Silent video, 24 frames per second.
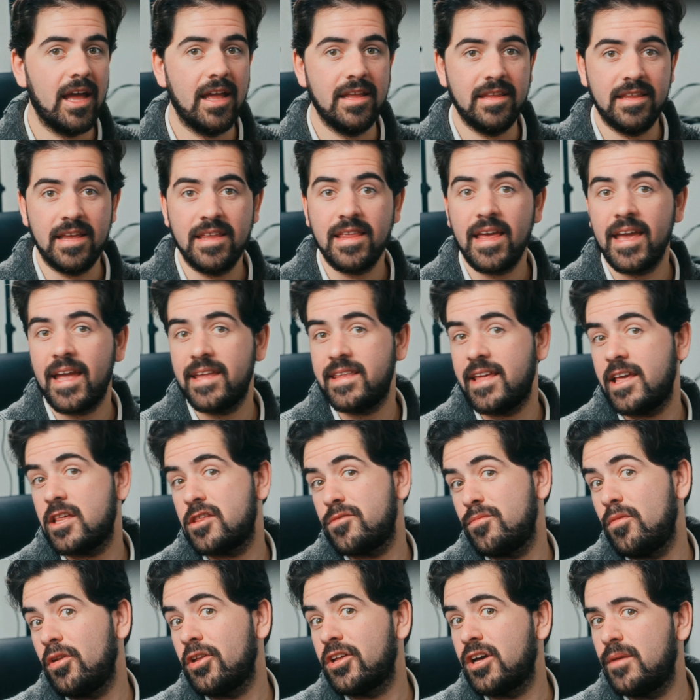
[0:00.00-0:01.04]
and then I get a
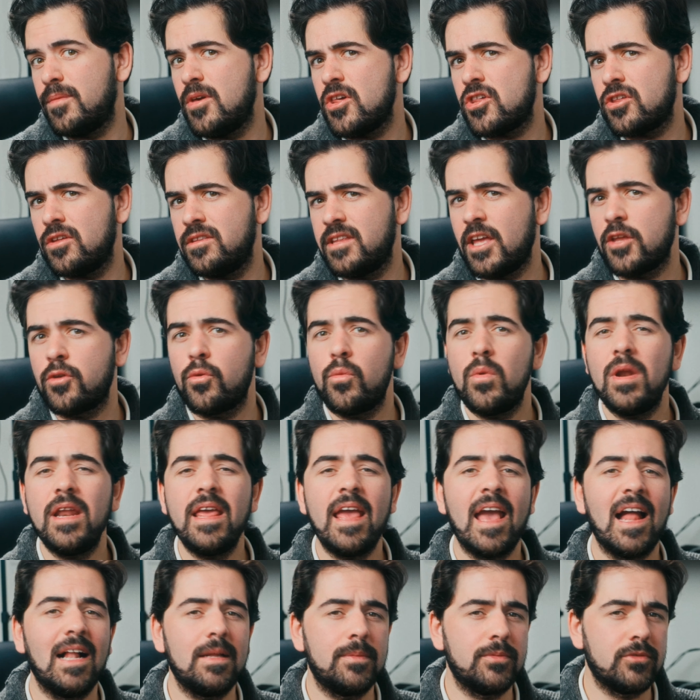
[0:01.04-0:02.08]
small commission that really
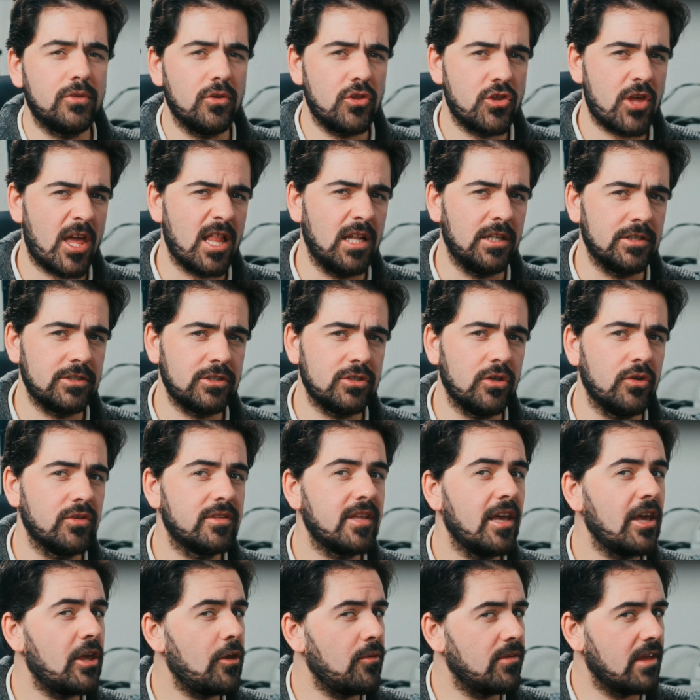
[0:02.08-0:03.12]
helps the channel, so
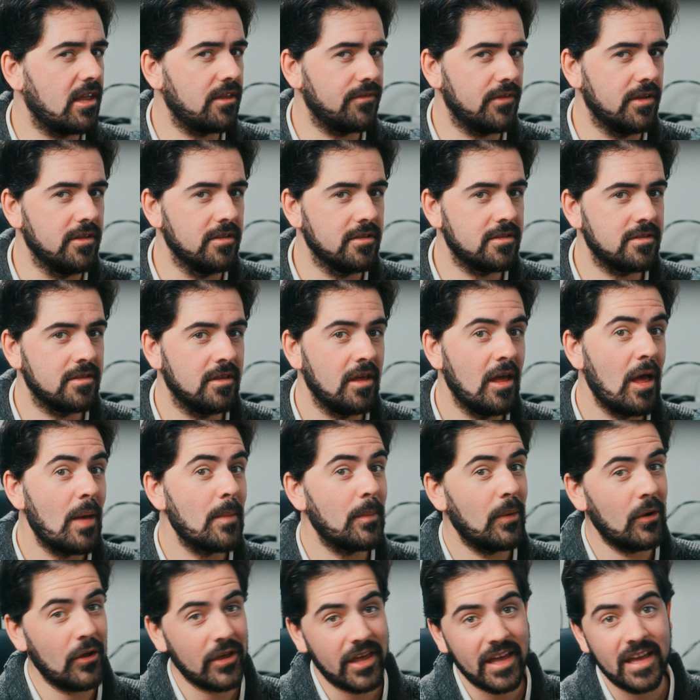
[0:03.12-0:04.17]
thank you in advance.
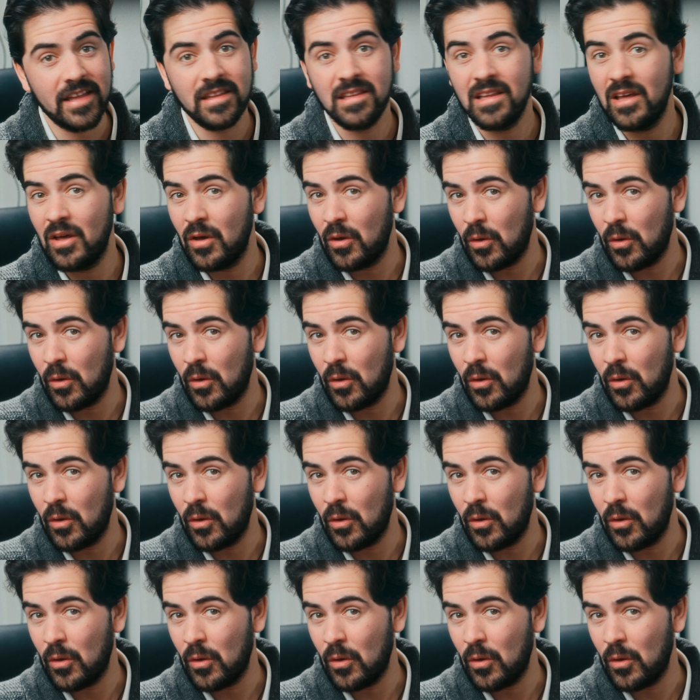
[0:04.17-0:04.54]
But again,